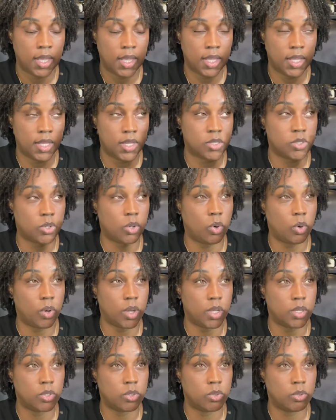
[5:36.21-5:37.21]
is
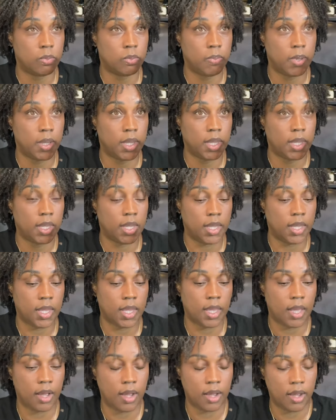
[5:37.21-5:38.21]
going to
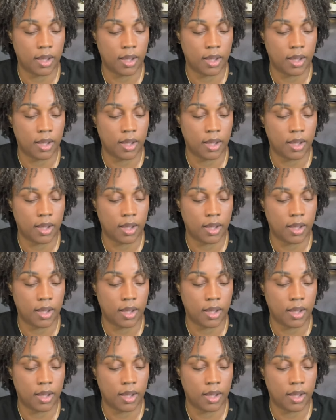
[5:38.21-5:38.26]
be